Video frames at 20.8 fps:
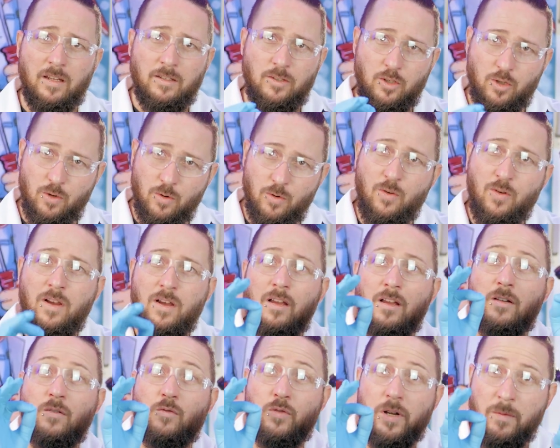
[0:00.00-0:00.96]
to
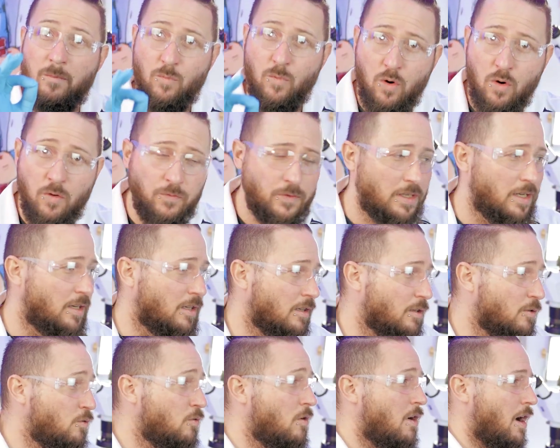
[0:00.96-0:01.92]
remove the
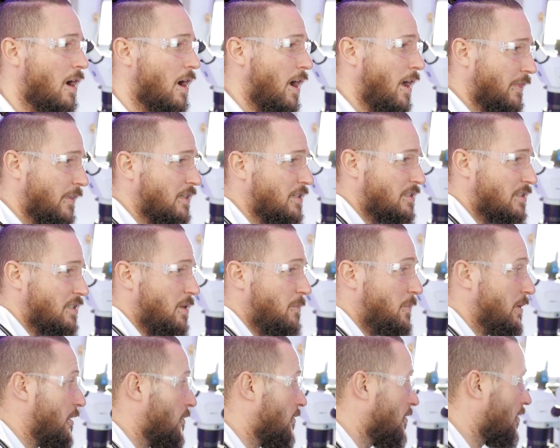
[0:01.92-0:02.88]
glue under the
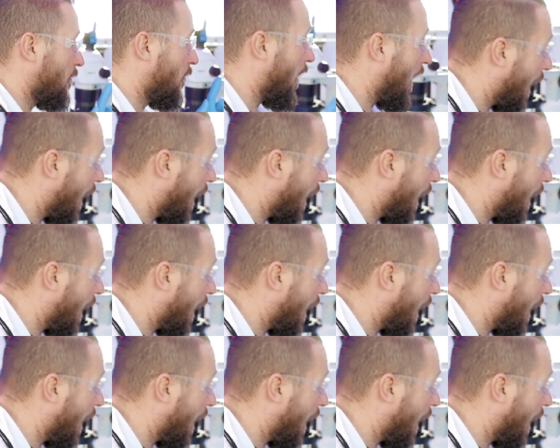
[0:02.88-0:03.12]
CPU. So